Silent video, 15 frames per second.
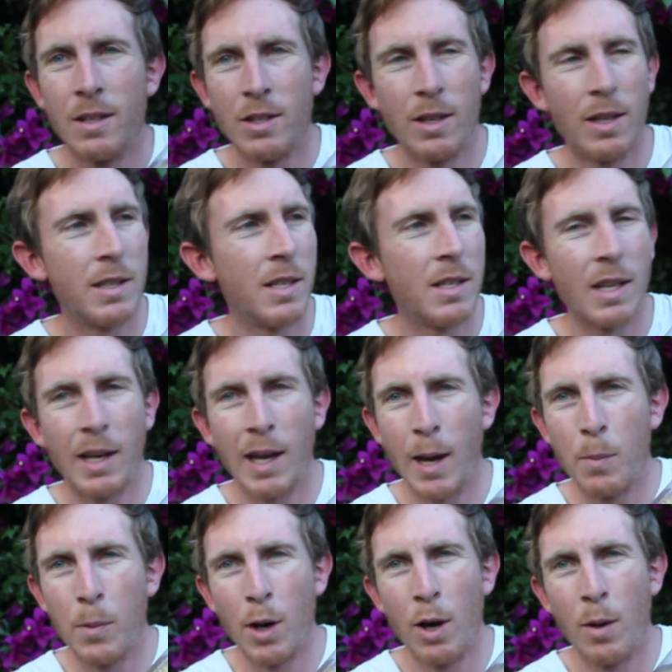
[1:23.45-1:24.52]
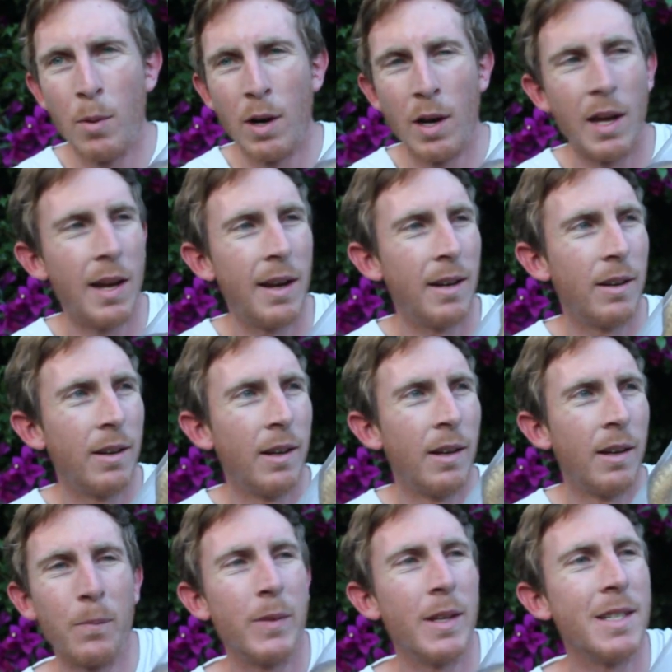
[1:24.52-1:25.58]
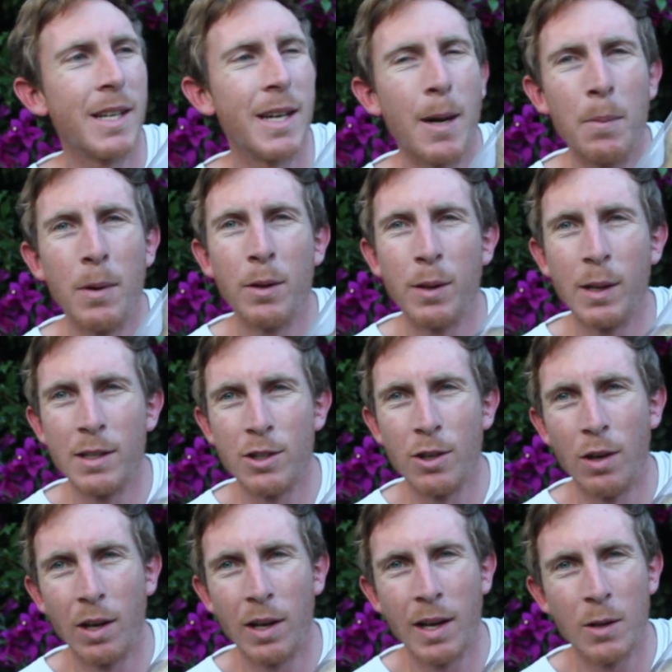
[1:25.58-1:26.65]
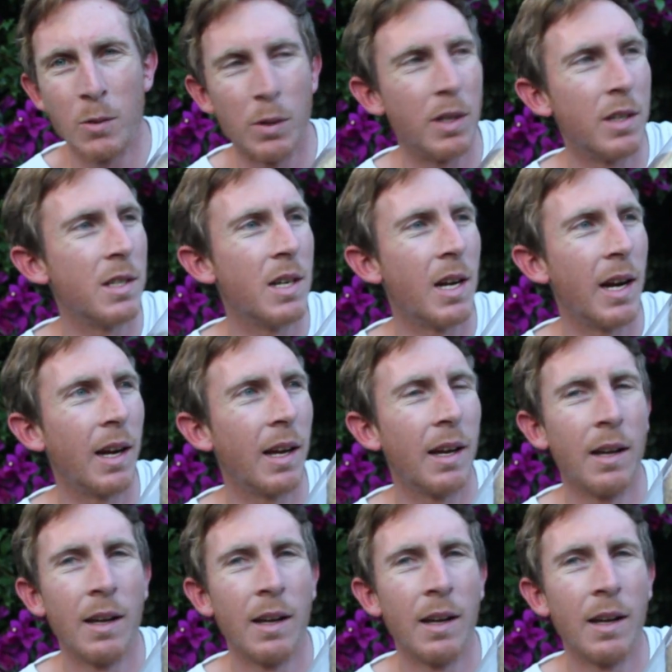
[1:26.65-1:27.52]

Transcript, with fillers: So this is the Cape Cobra and there's a couple of things to look at with this snake.